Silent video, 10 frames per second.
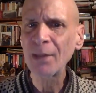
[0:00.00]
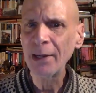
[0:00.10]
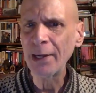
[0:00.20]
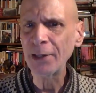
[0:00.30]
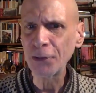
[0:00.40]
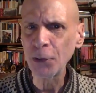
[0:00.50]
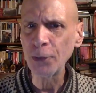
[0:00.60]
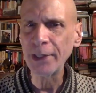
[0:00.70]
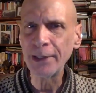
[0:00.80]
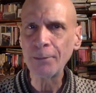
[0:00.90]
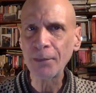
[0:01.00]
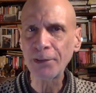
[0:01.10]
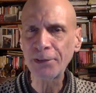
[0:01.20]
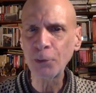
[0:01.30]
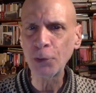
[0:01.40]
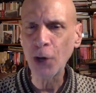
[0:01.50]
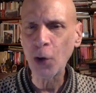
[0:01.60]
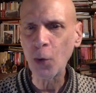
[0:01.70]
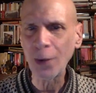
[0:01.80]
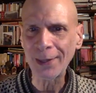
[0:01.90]
included
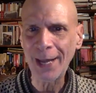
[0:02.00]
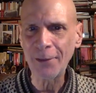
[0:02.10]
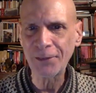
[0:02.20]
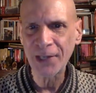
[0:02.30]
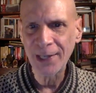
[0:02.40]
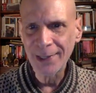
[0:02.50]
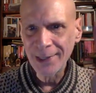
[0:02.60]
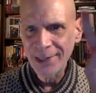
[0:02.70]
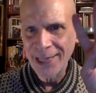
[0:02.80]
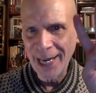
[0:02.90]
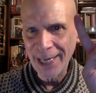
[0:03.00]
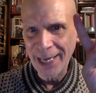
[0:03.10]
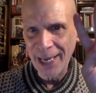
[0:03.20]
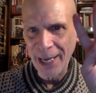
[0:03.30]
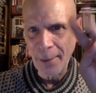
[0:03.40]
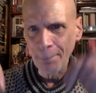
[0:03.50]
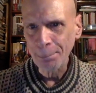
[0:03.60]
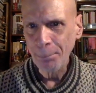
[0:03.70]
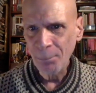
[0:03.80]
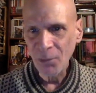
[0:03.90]
pseudo-left tanky
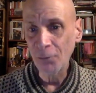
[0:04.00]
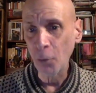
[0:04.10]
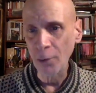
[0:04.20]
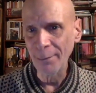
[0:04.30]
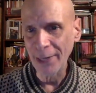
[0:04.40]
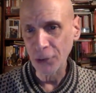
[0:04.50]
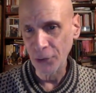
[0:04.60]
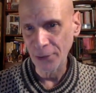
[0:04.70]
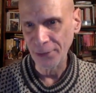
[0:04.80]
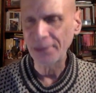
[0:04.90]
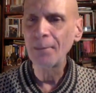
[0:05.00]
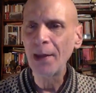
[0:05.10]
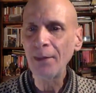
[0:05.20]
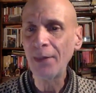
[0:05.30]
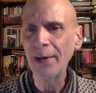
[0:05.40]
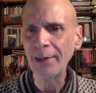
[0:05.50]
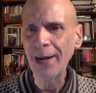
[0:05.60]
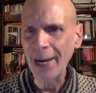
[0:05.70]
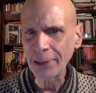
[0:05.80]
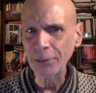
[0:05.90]
formations that
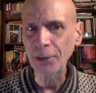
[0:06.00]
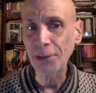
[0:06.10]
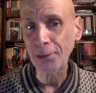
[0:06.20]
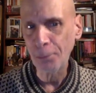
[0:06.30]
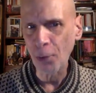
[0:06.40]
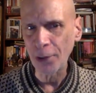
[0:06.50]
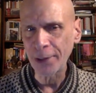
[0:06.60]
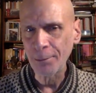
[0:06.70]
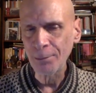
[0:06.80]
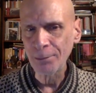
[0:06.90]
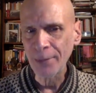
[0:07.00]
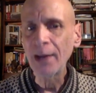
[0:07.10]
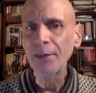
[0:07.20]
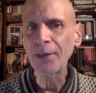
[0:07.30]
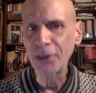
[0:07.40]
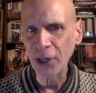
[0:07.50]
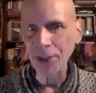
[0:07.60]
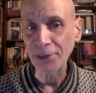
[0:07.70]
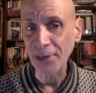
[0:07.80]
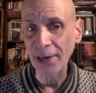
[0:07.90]
actively support the
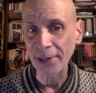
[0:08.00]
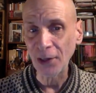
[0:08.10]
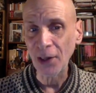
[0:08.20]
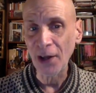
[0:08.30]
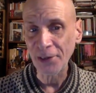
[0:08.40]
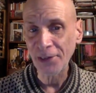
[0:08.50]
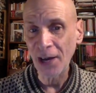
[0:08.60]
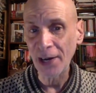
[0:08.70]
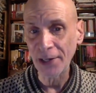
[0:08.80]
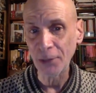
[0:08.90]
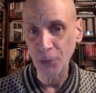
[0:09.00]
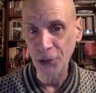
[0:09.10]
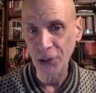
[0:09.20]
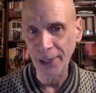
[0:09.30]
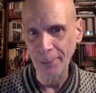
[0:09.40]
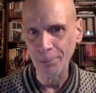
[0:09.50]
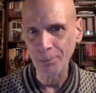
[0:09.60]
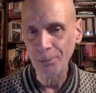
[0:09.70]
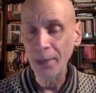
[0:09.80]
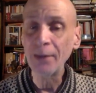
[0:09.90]
genocidal Assad regime.
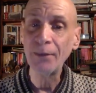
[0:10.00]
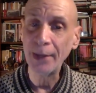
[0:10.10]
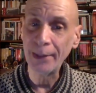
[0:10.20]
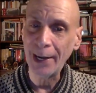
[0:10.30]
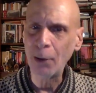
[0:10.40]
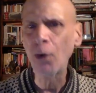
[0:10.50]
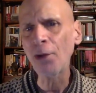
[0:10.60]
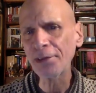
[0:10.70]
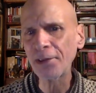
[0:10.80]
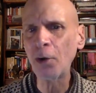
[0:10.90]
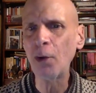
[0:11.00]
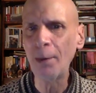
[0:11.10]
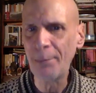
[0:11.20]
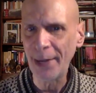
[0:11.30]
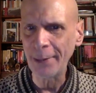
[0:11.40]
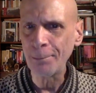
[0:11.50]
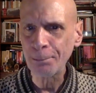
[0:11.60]
They now also abet